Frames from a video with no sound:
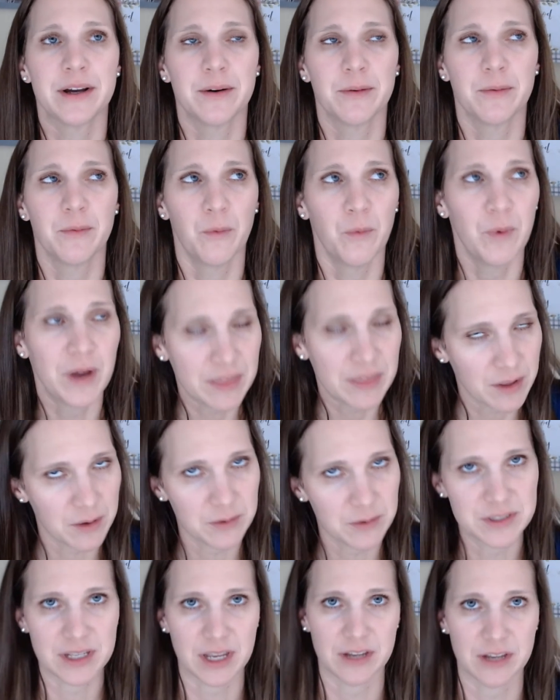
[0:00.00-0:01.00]
when
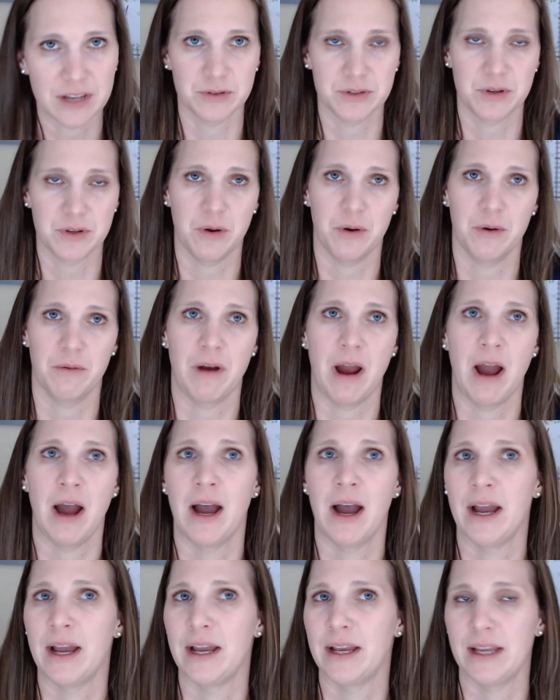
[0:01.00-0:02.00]
those schedules go
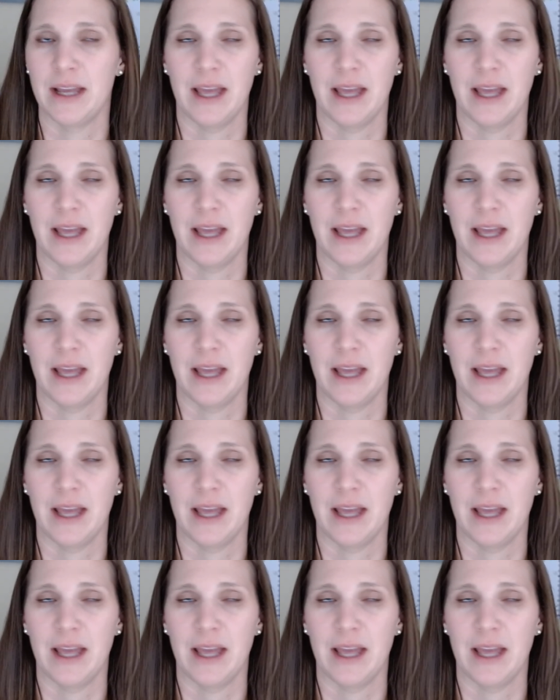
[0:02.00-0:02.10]
awry